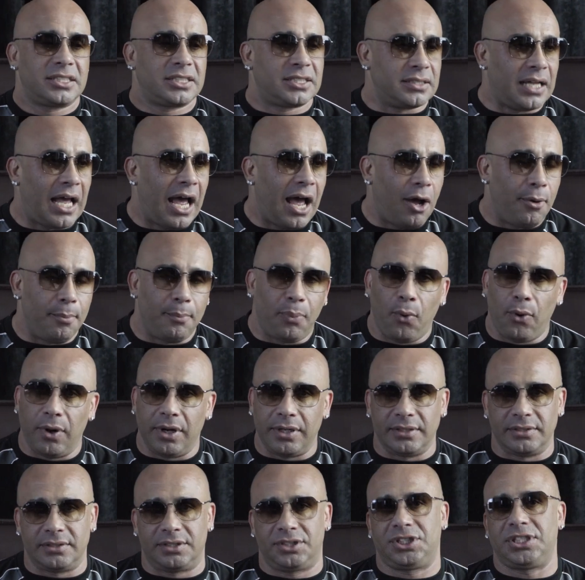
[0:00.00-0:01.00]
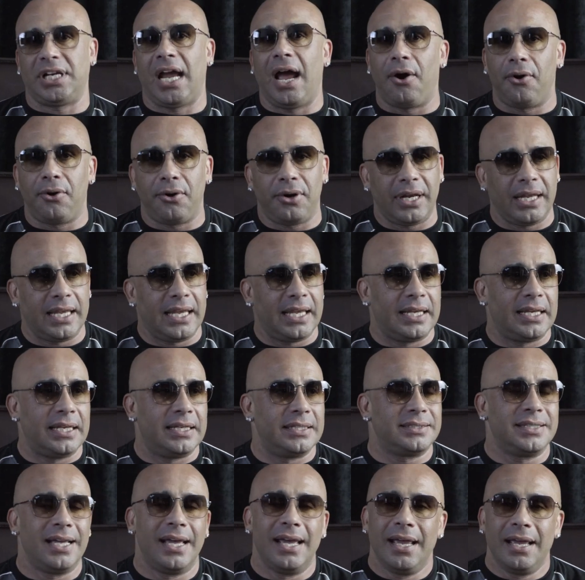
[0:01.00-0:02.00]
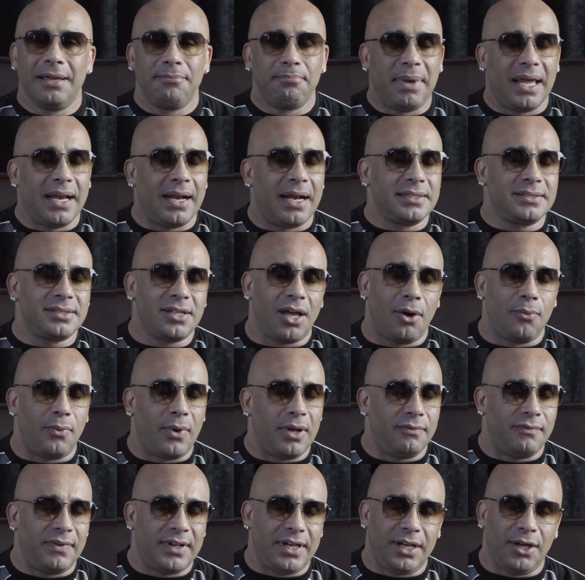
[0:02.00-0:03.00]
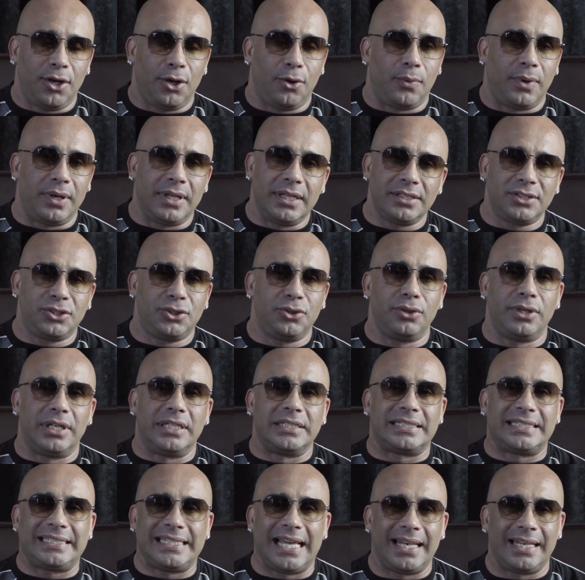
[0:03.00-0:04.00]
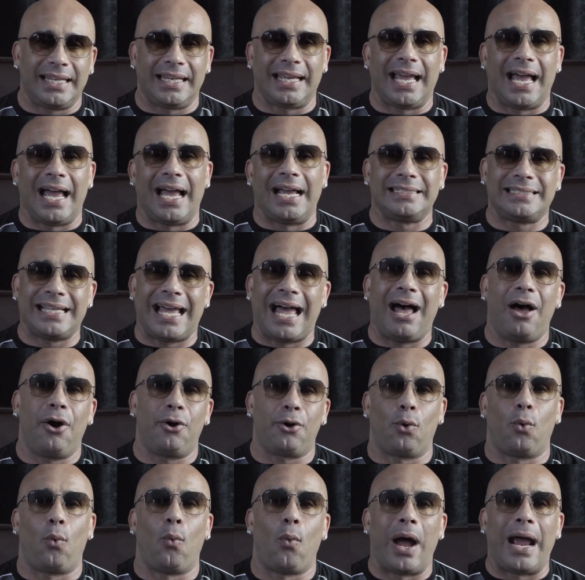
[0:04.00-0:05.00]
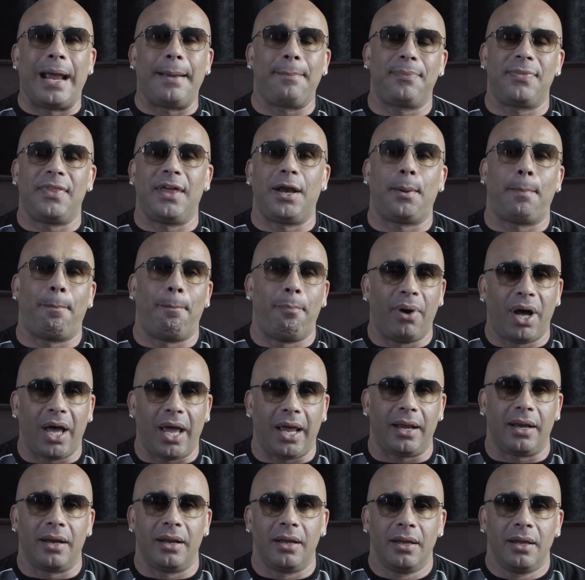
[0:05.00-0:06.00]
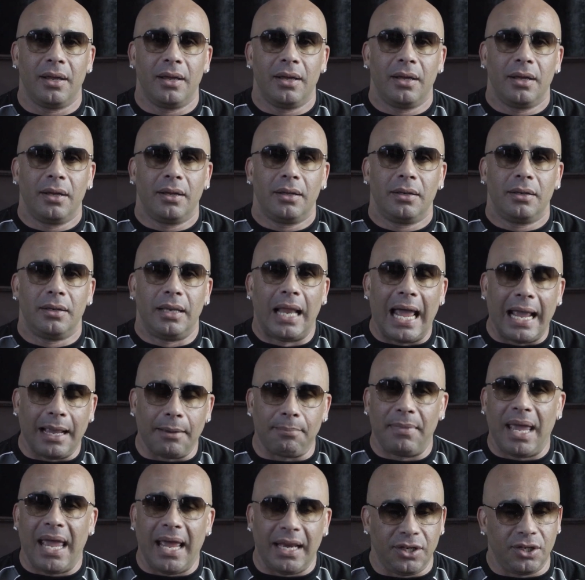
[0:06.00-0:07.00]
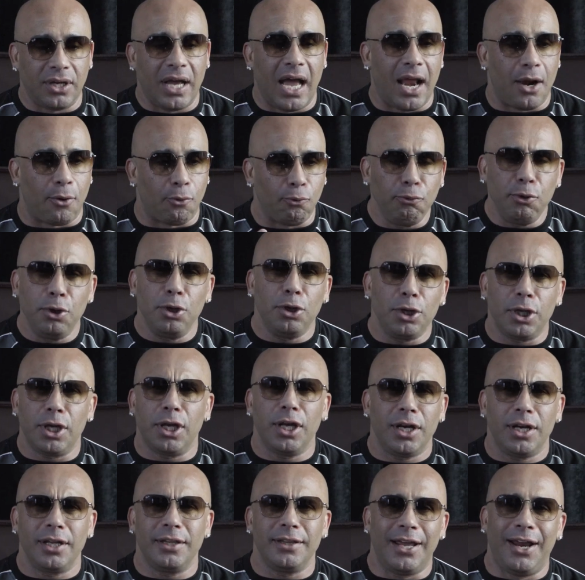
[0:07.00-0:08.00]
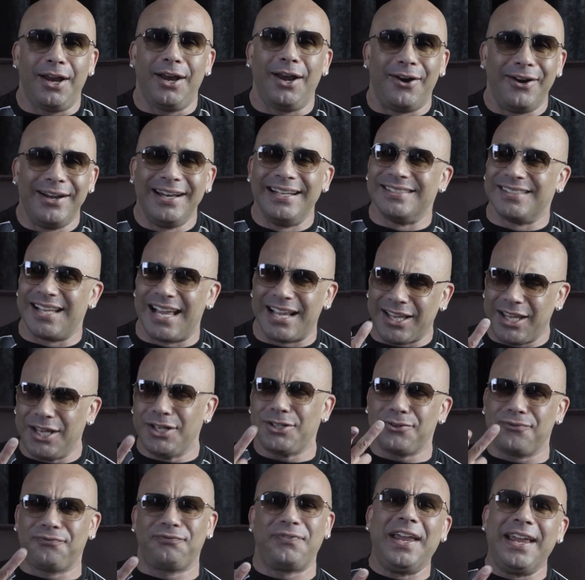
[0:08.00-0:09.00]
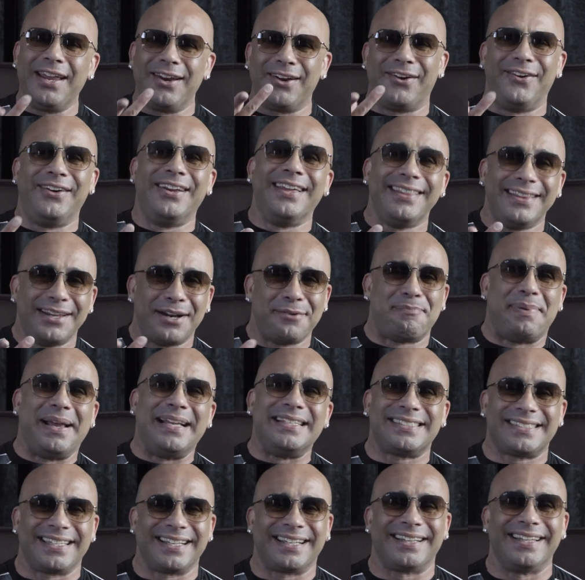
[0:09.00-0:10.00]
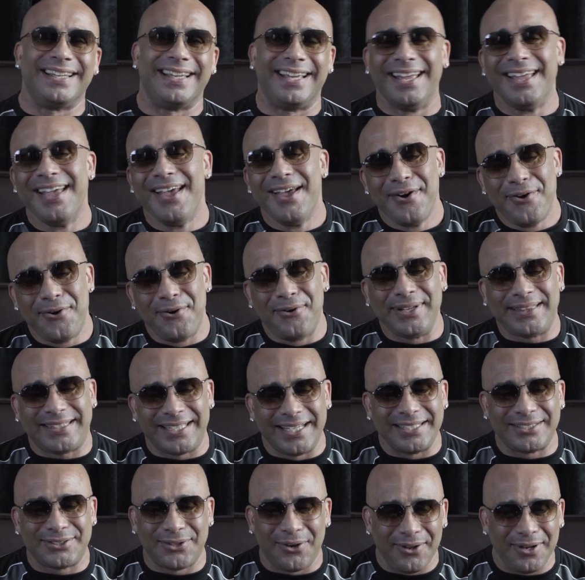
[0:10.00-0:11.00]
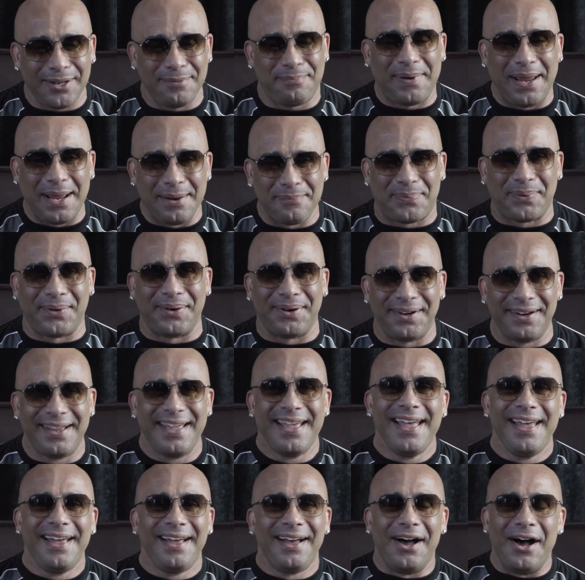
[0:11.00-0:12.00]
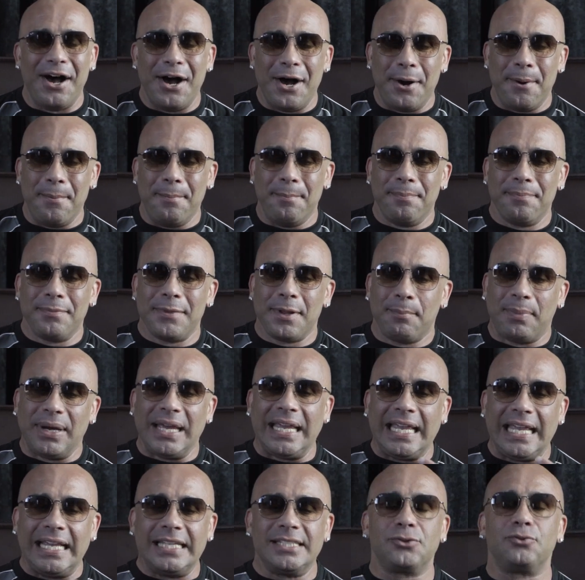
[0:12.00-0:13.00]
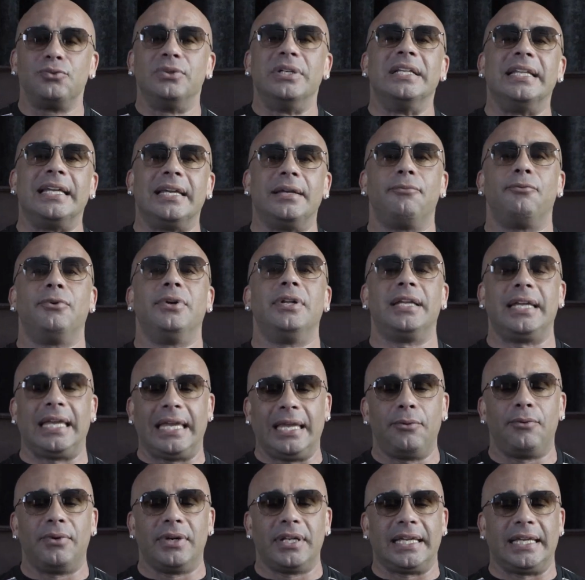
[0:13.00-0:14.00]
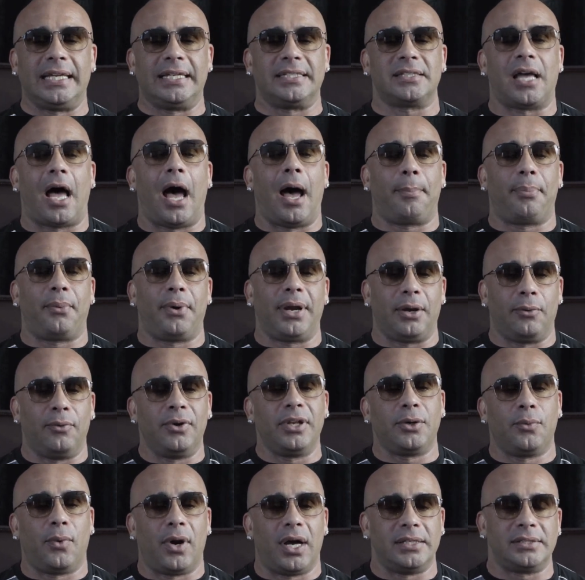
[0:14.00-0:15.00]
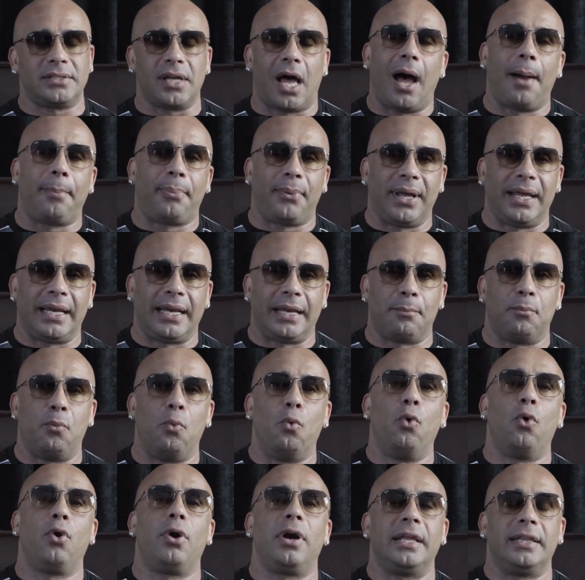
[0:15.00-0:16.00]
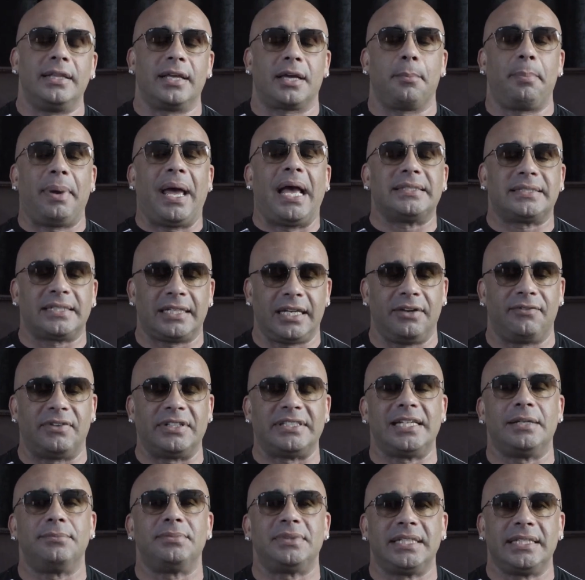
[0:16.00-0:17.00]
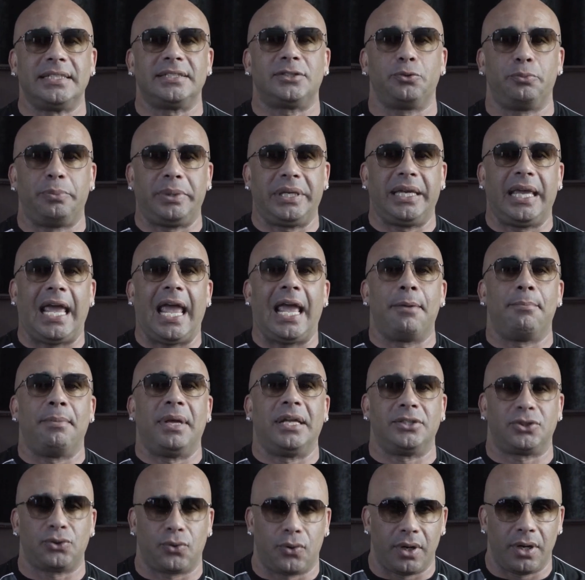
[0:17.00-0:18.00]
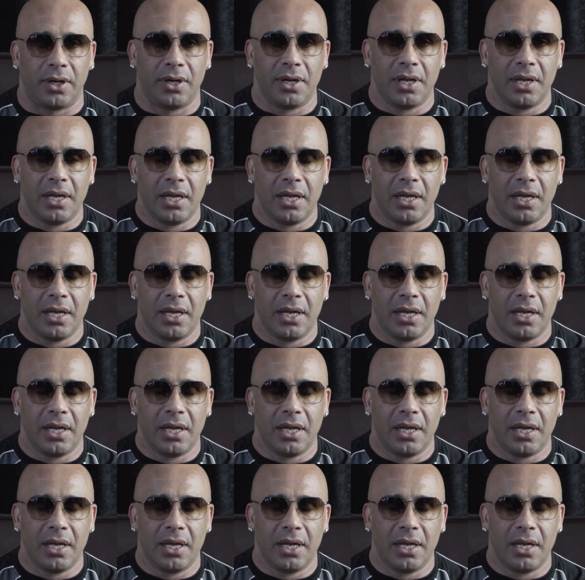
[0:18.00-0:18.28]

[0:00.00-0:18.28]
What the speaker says: how important showering is. Man, I saw one video where this dude is telling guys how to wipe their butt. Like, man, you got to really get in there. He's like, get your finger in there, basically, with the toilet paper. But he's really was operating more in the capacity of attempting to be a mentor.